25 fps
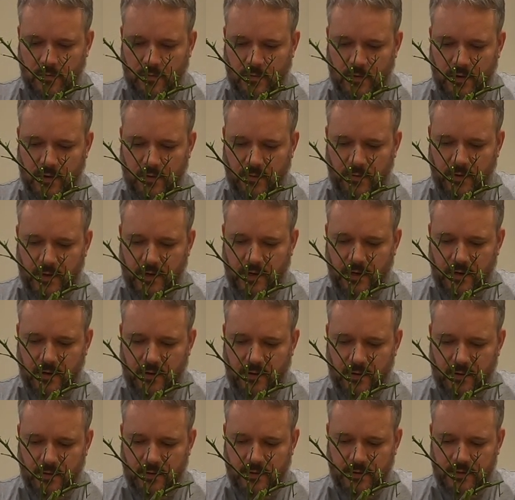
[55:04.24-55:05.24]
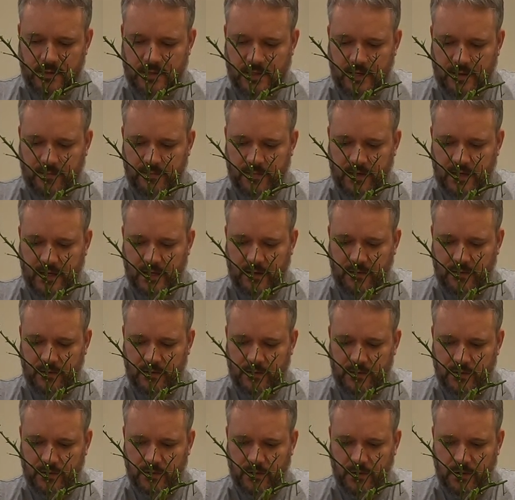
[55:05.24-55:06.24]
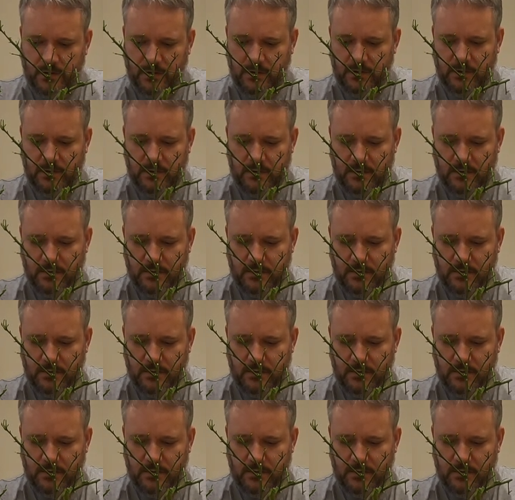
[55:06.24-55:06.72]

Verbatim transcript: while we tamp down the soil